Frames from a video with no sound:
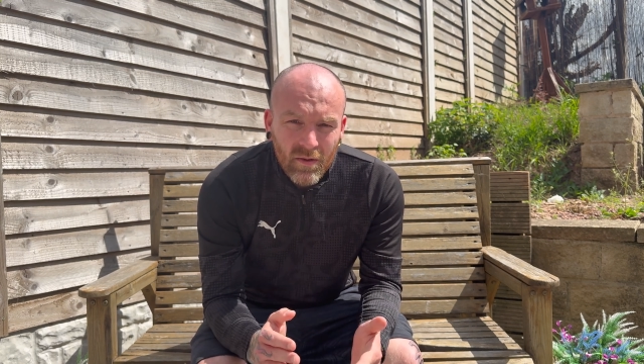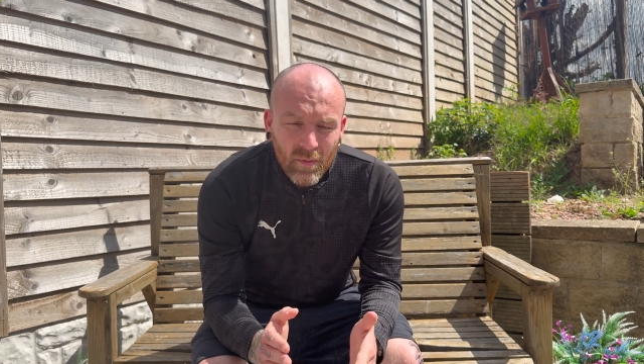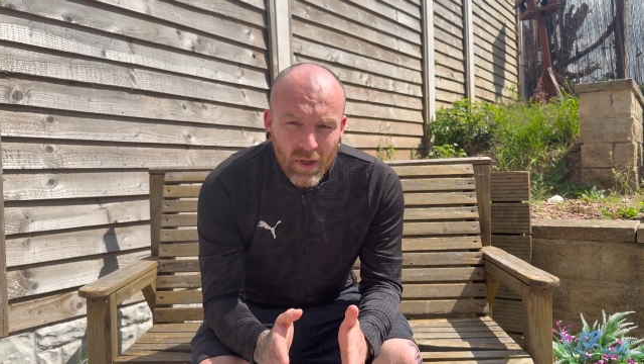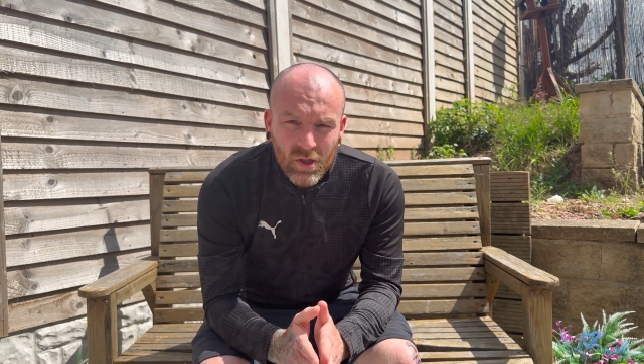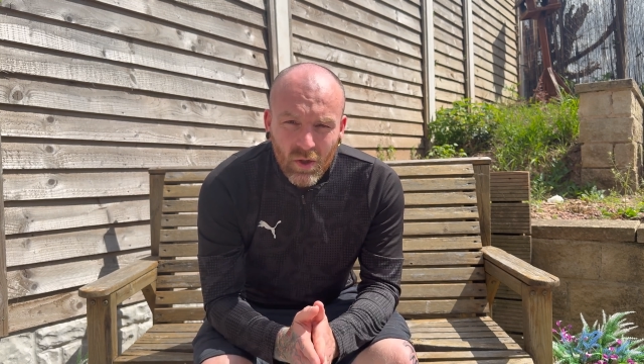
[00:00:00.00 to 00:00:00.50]

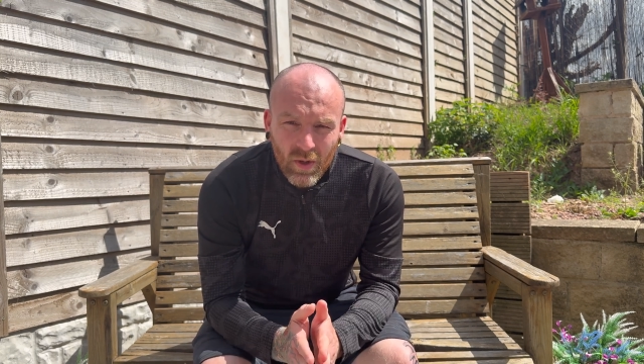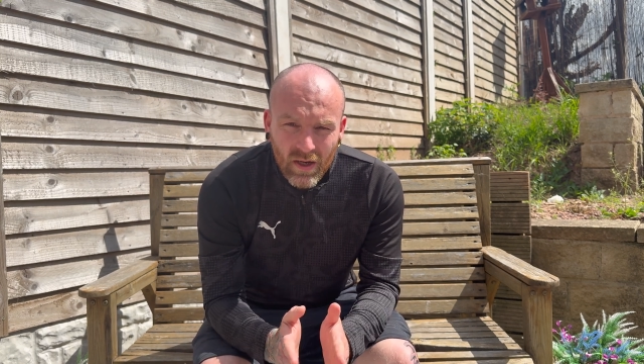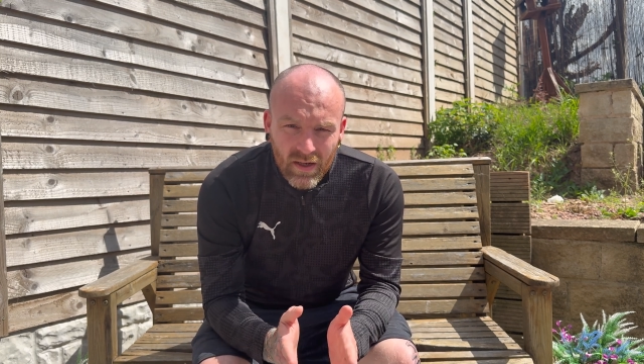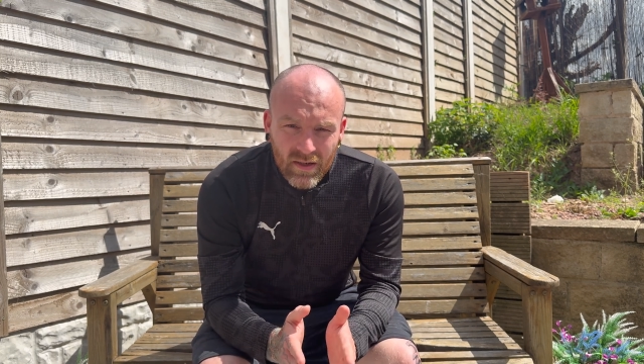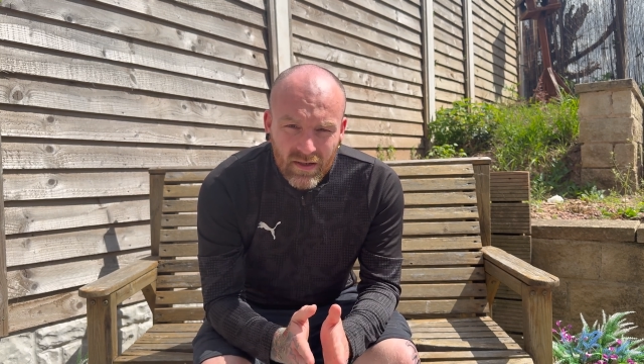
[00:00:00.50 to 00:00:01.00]
make sure you
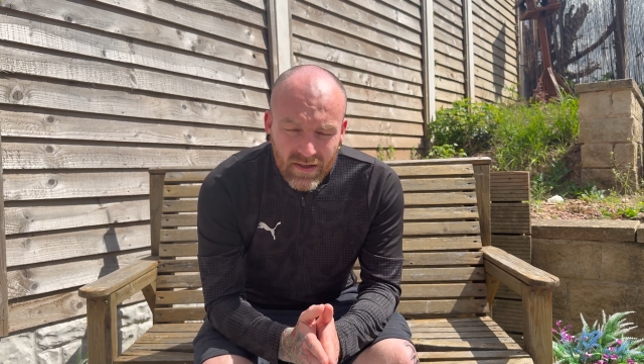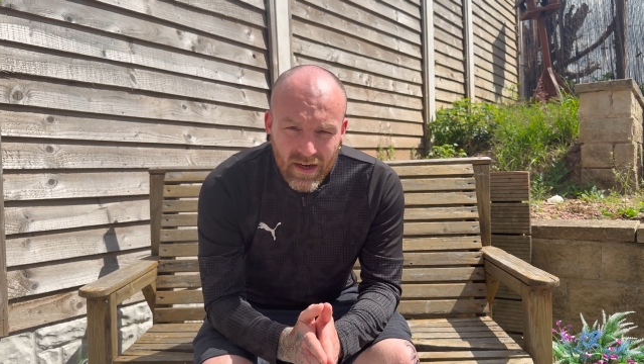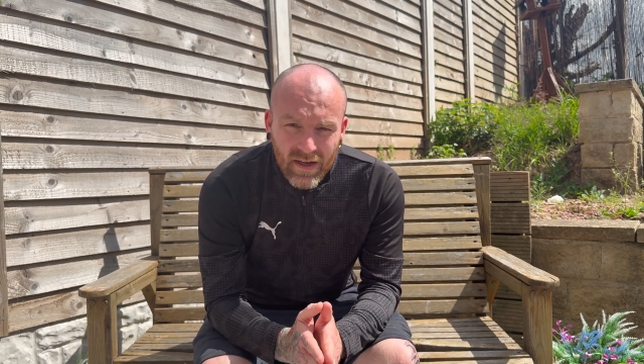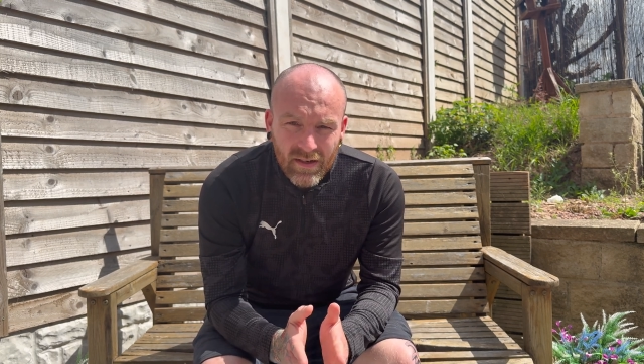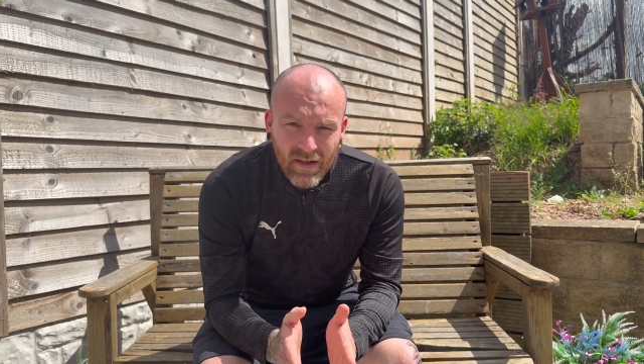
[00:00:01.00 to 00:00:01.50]
are
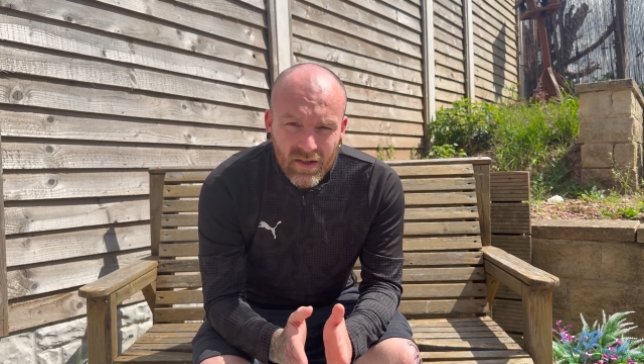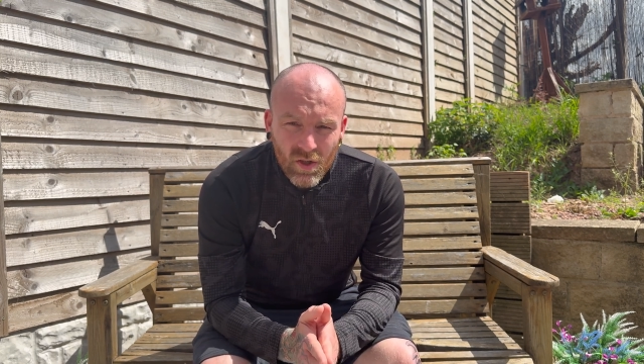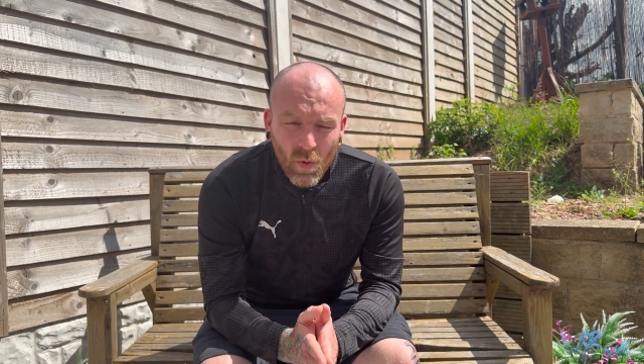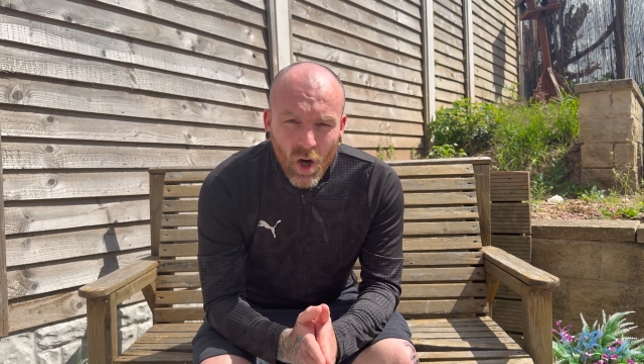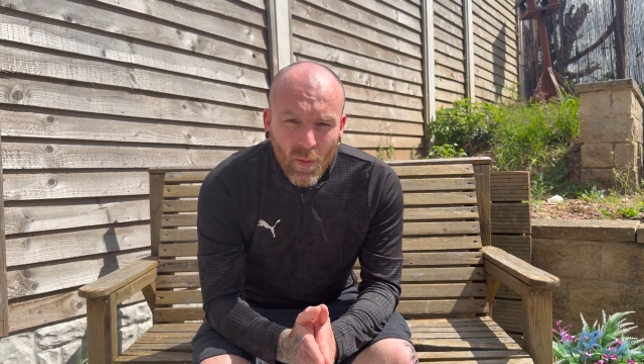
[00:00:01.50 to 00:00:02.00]
starting
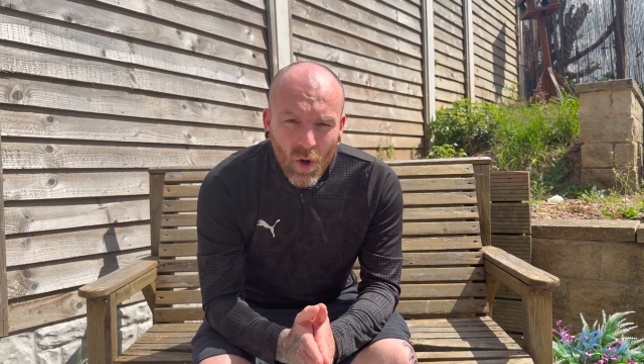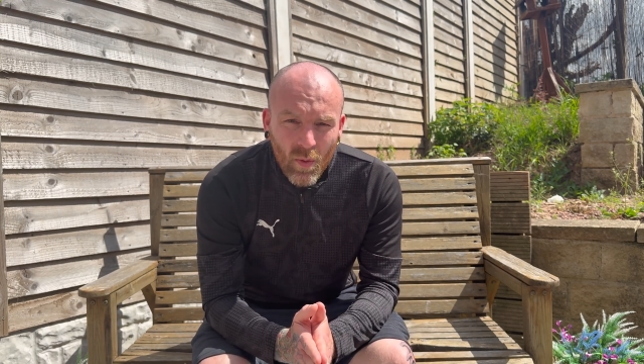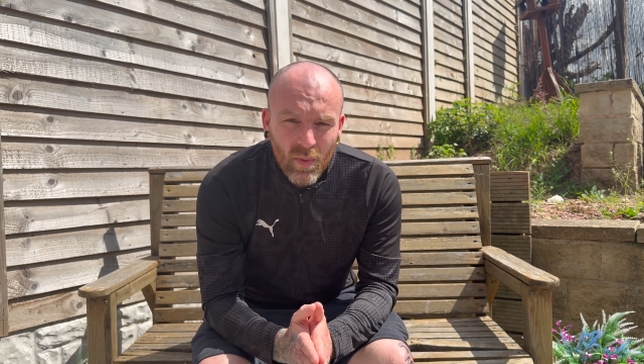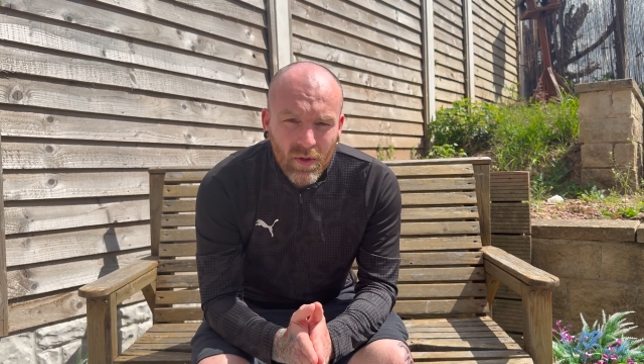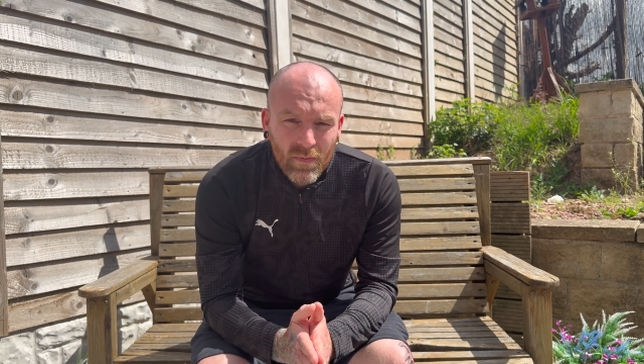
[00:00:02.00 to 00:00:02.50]
to warm up.